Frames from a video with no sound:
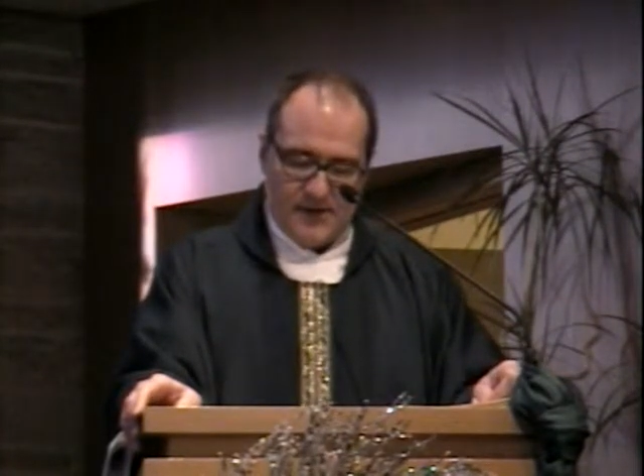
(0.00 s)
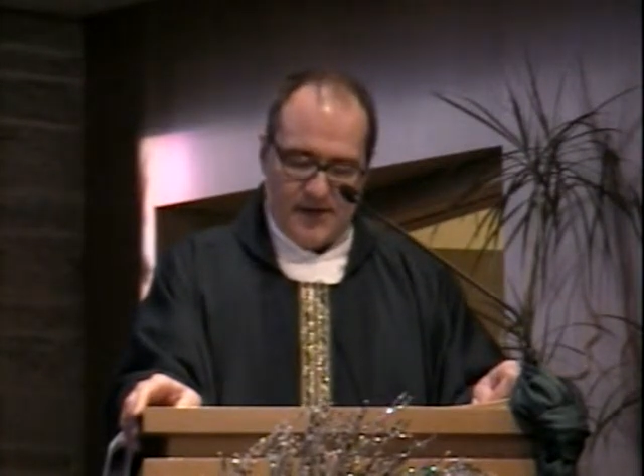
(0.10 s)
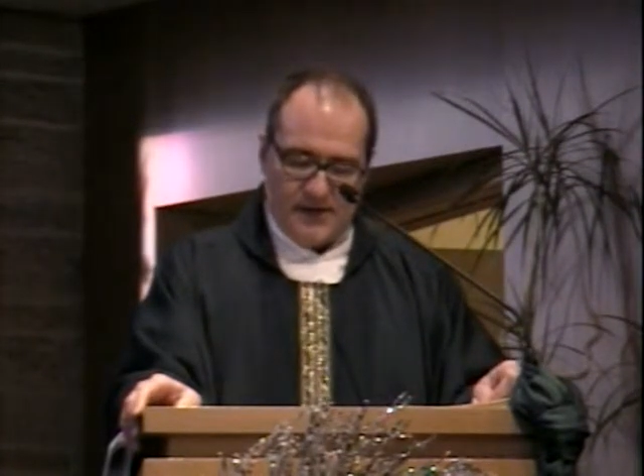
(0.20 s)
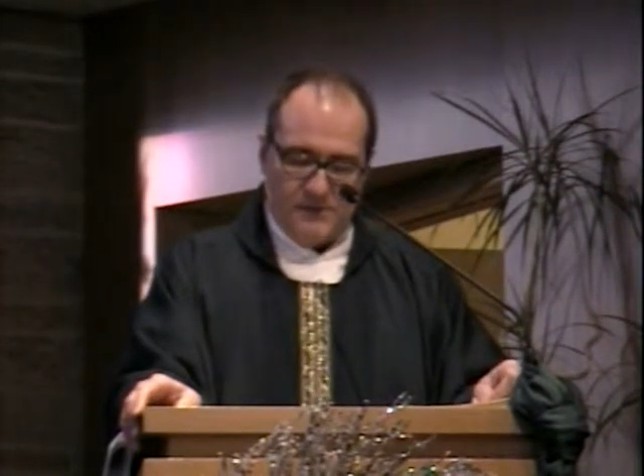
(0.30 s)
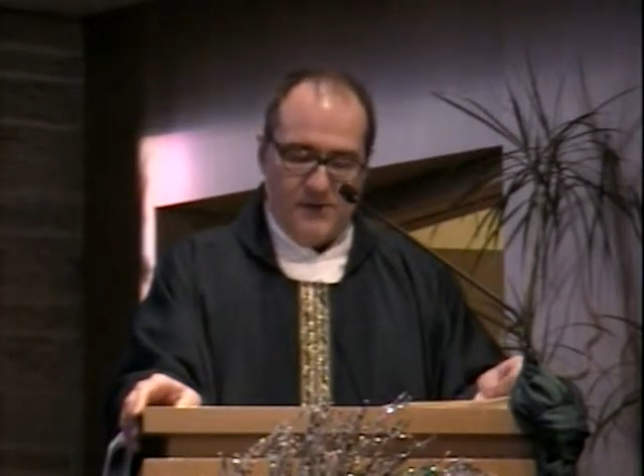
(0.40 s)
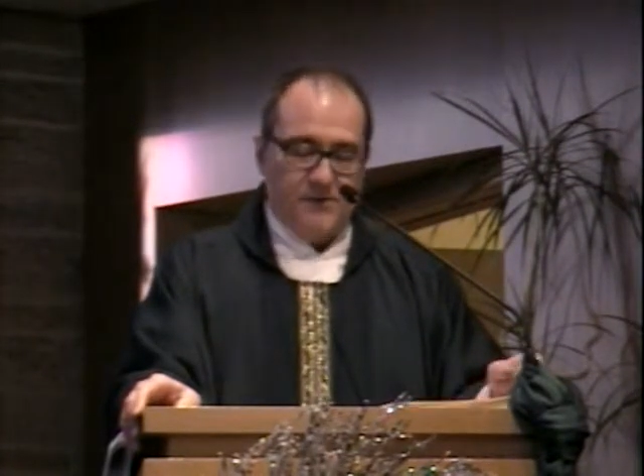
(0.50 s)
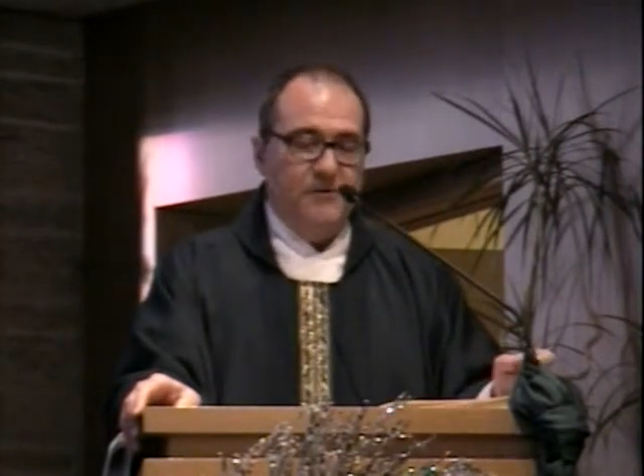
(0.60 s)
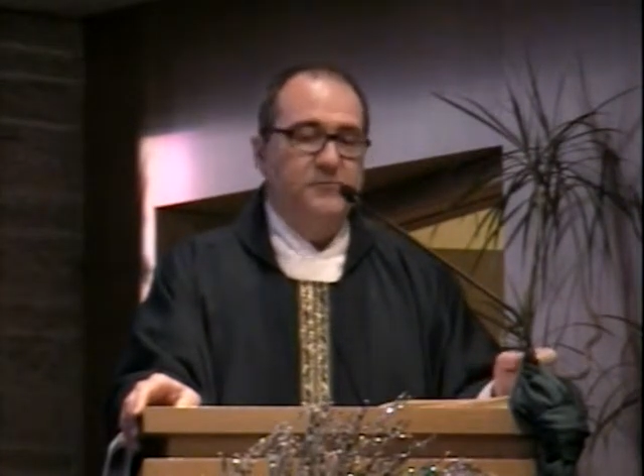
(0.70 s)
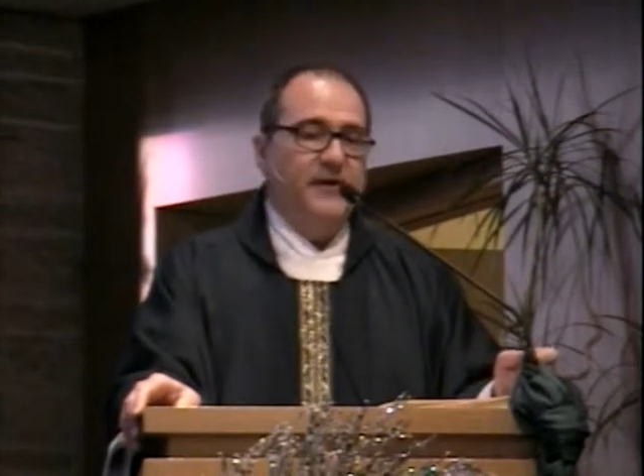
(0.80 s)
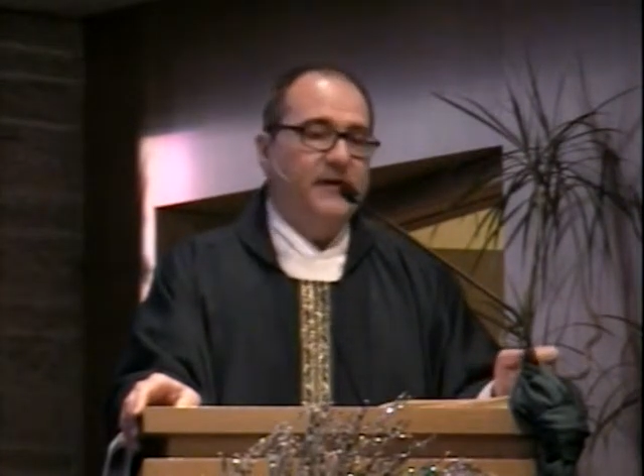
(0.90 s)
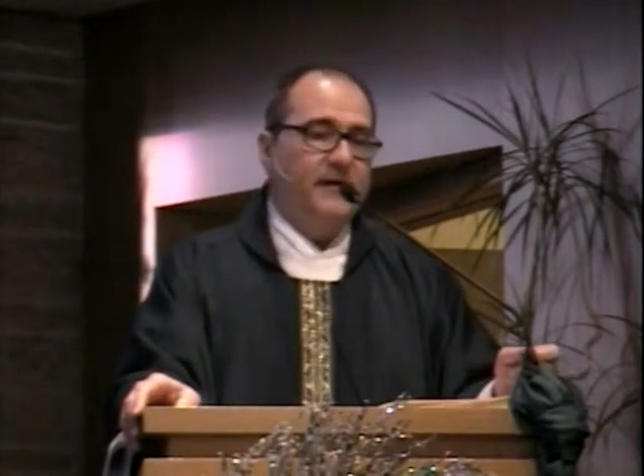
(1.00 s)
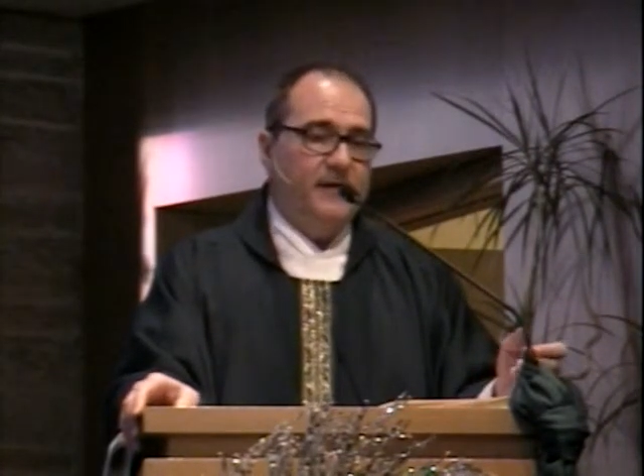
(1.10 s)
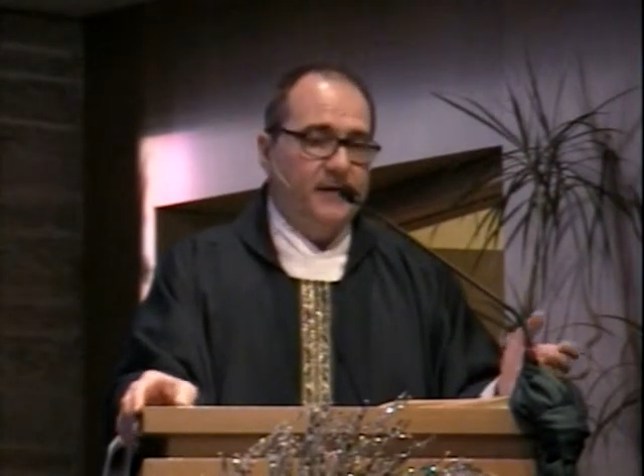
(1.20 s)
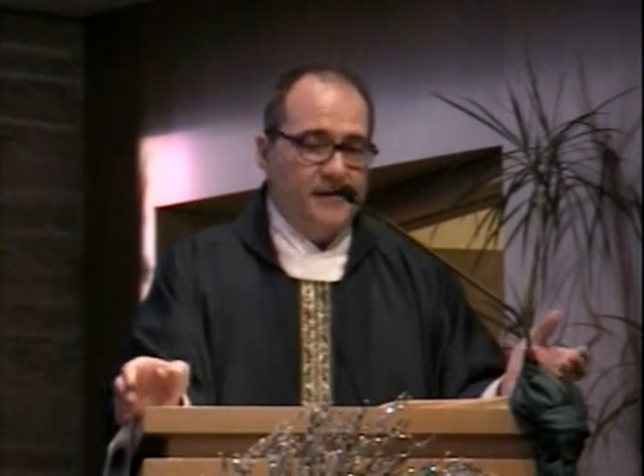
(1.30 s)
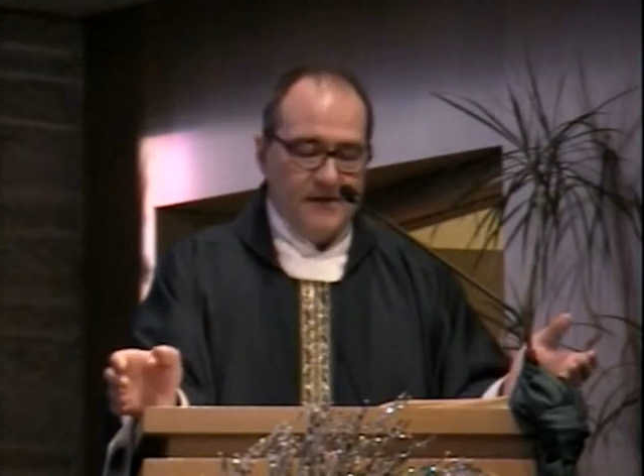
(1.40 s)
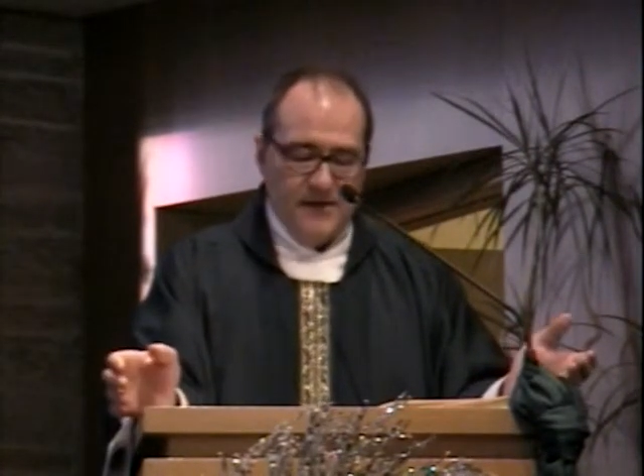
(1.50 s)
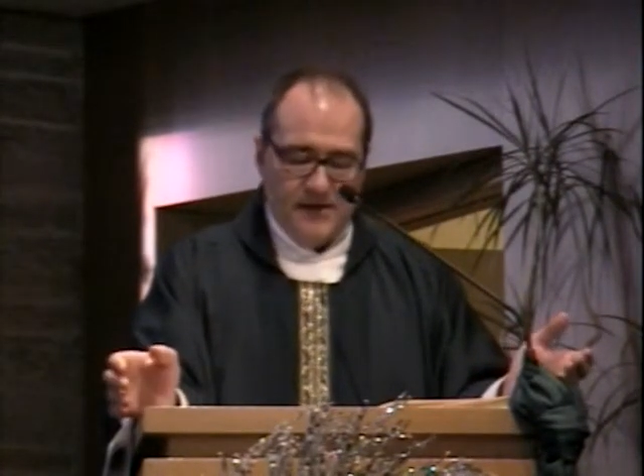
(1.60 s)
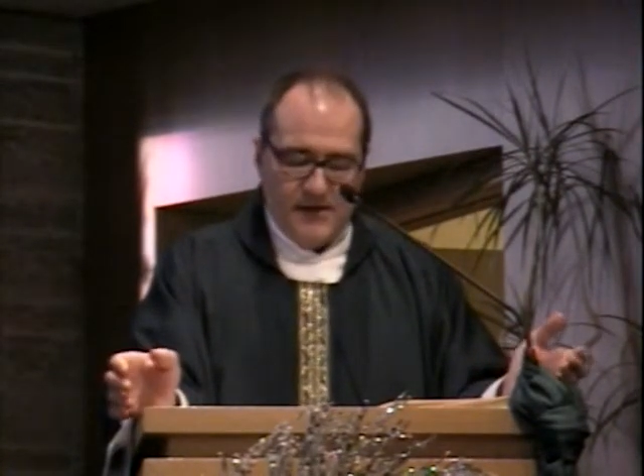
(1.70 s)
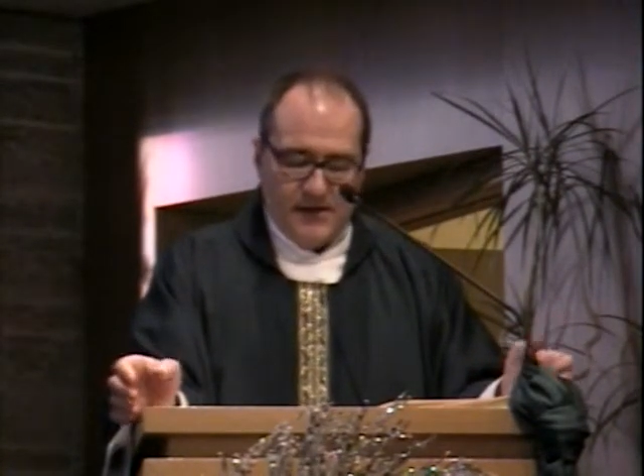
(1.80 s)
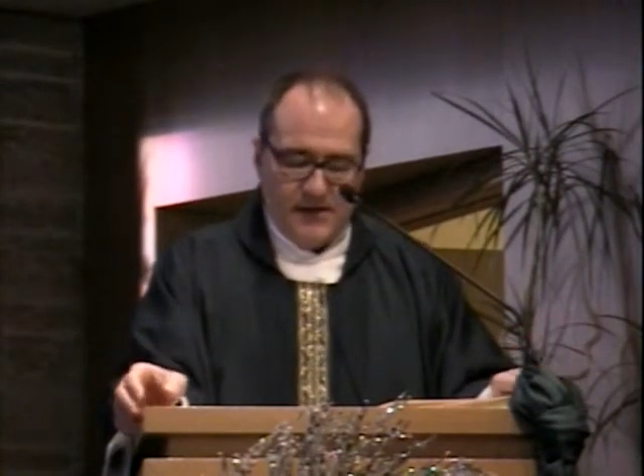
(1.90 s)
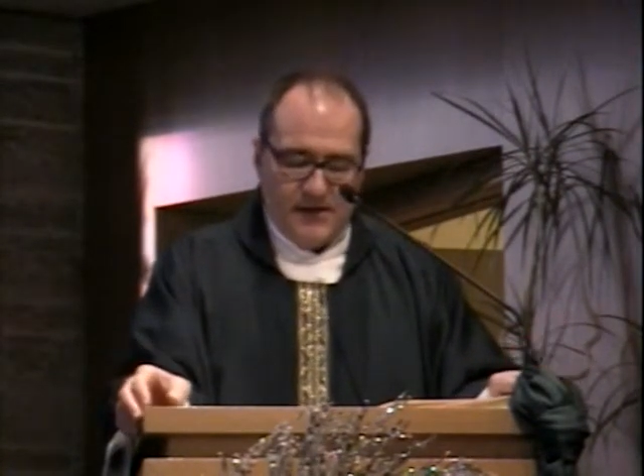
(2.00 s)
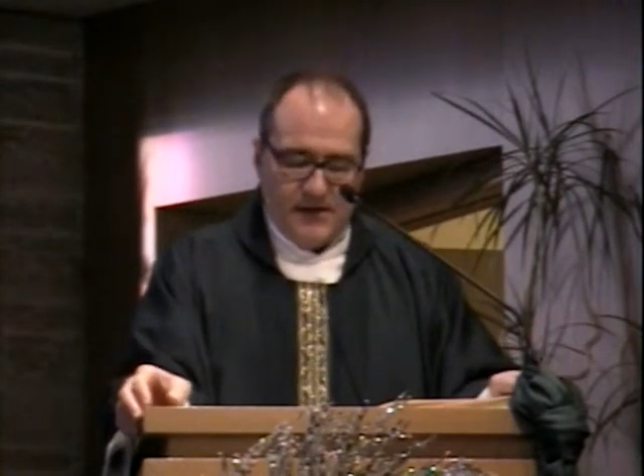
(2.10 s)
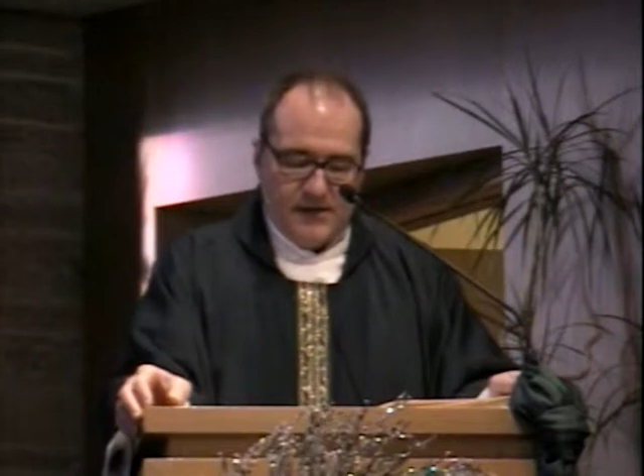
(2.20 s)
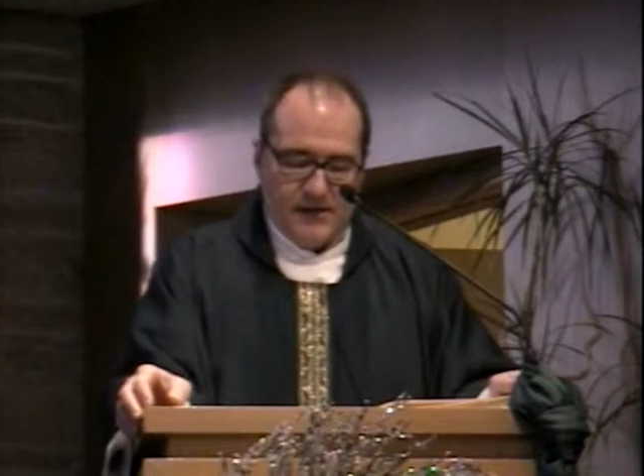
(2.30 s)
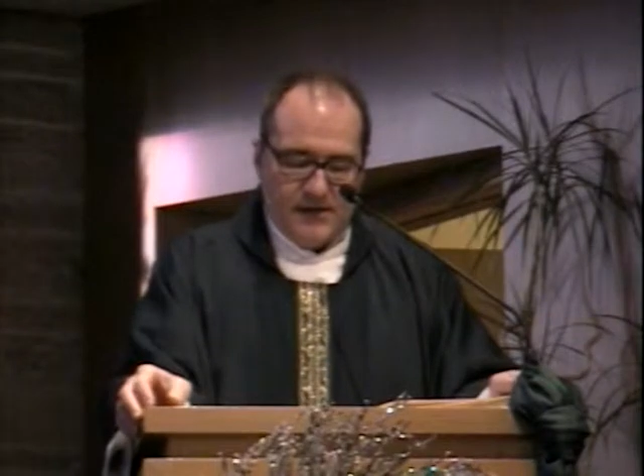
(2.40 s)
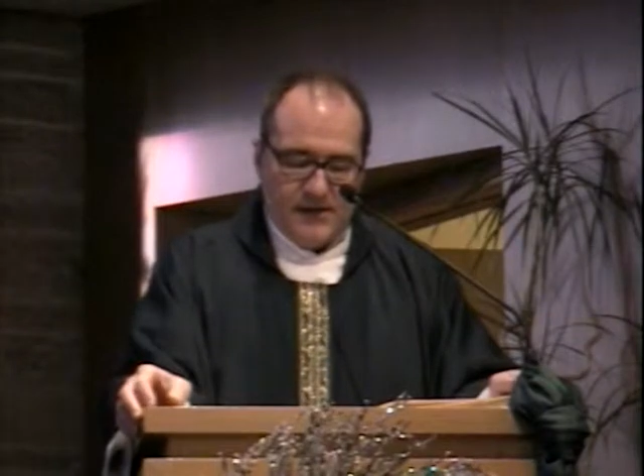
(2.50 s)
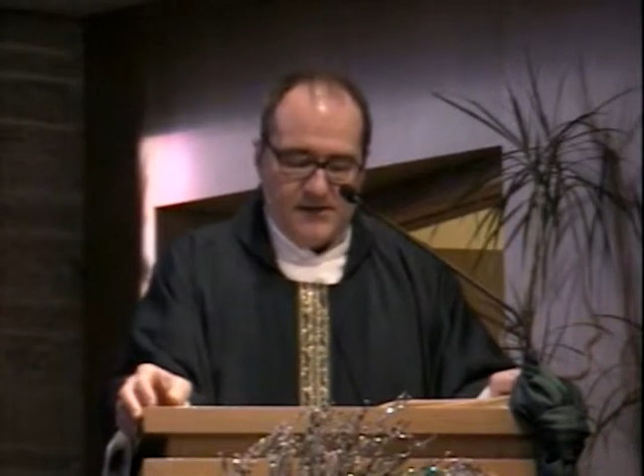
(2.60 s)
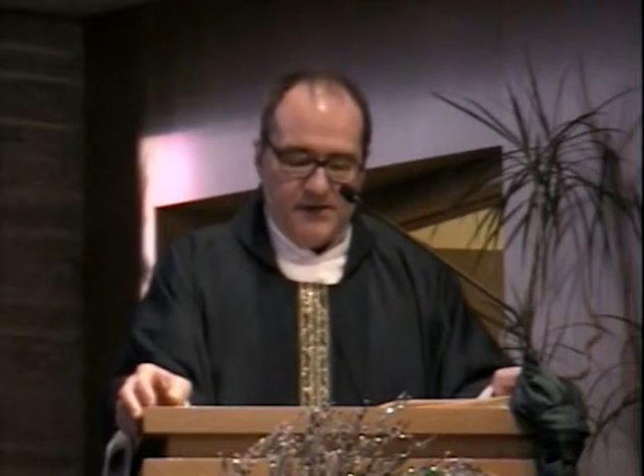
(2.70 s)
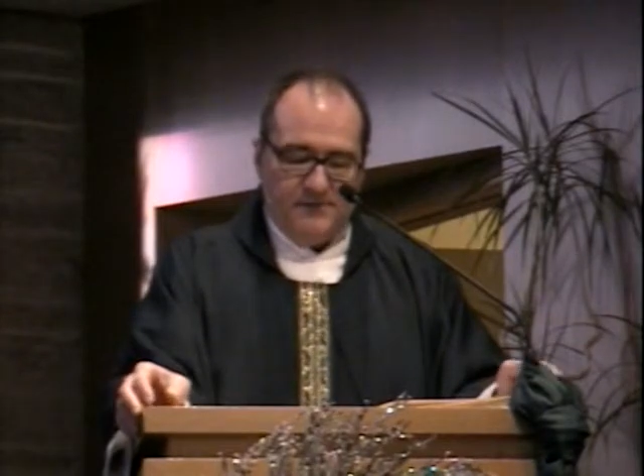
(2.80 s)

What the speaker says: I suppose it would be as